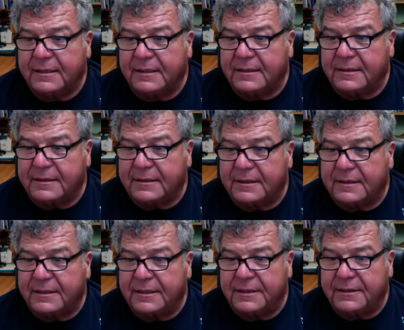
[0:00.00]
is good
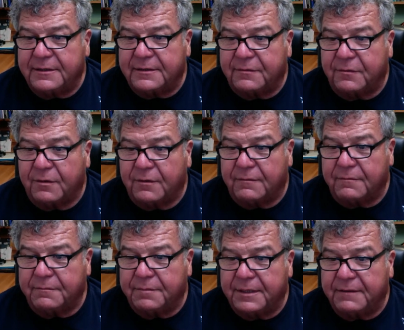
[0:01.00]
to use for
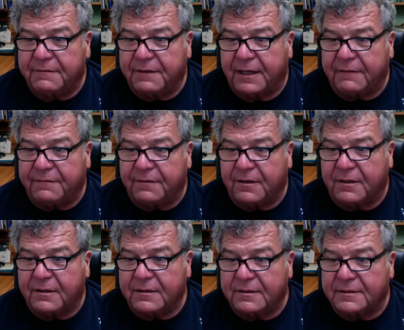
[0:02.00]
big flat
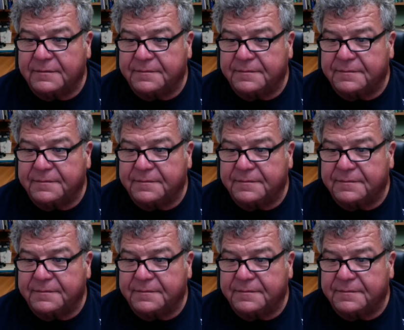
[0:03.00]
falls?